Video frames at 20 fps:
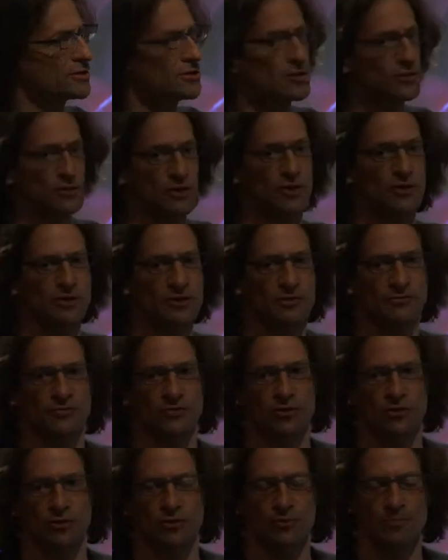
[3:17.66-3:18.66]
an alternate
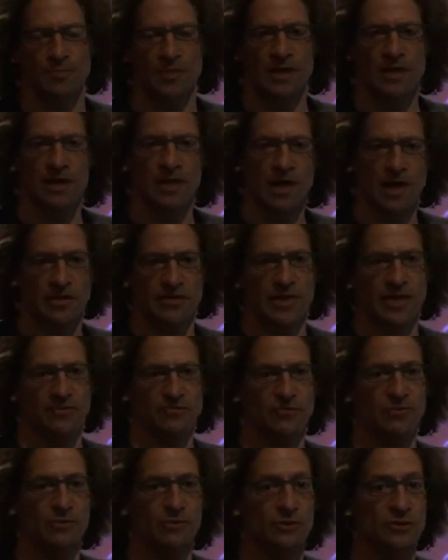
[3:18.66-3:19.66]
view, and
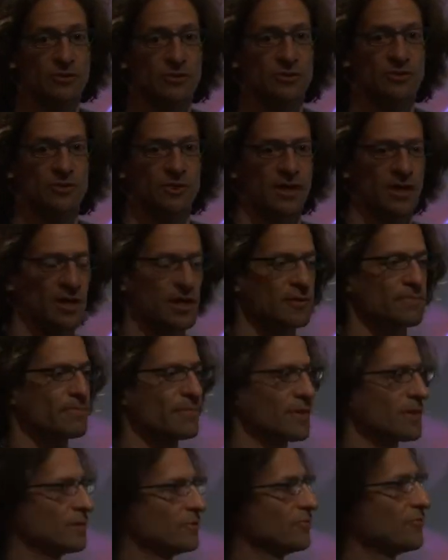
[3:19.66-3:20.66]
that view is to say,
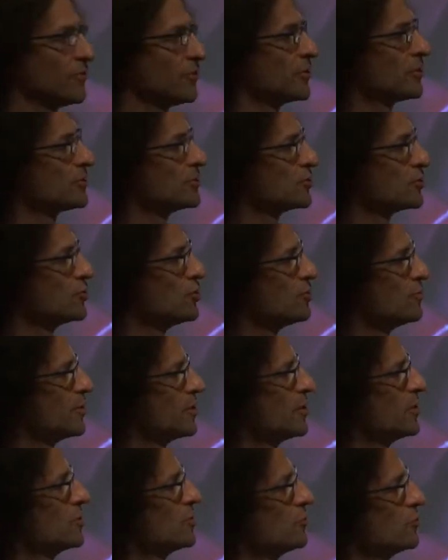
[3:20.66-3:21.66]
for the
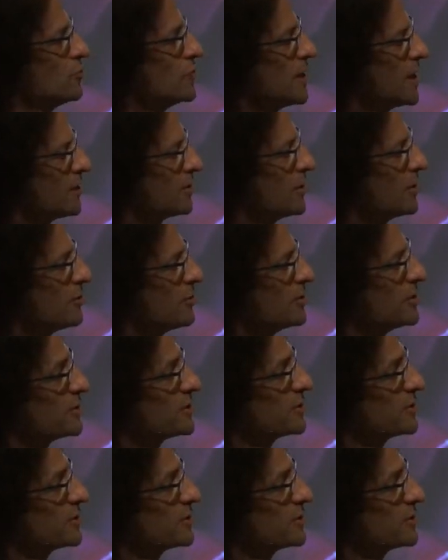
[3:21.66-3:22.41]
consumer, you download a